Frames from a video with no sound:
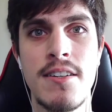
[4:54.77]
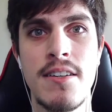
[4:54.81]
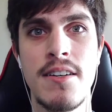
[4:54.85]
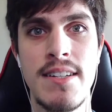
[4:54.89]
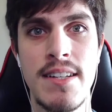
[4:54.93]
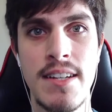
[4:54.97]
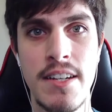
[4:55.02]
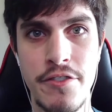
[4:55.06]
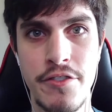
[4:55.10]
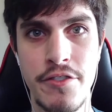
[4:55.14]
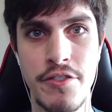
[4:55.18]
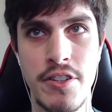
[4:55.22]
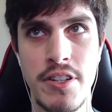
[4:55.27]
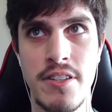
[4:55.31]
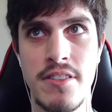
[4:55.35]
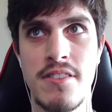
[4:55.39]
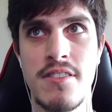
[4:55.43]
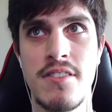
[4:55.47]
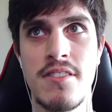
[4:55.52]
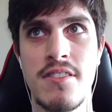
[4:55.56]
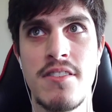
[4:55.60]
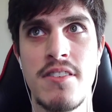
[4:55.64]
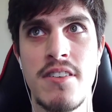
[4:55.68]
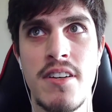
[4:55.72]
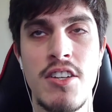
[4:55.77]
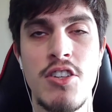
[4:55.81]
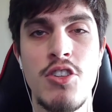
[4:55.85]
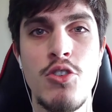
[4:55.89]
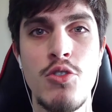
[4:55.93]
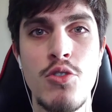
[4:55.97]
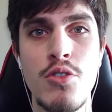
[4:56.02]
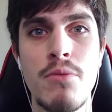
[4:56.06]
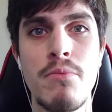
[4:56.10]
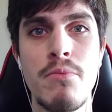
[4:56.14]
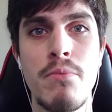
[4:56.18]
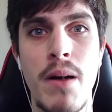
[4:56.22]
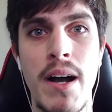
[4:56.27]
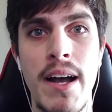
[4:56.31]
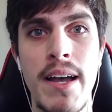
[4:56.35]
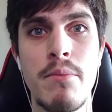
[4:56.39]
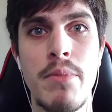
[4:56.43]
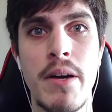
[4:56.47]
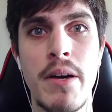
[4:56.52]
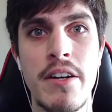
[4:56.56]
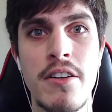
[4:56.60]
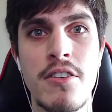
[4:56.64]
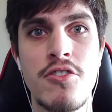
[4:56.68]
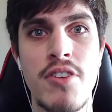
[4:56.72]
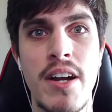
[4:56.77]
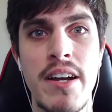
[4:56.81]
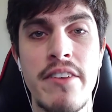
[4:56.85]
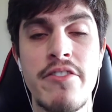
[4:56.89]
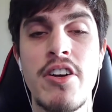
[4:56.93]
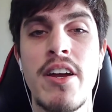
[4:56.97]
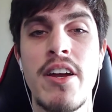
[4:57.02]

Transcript: difference. you could buy a better driver.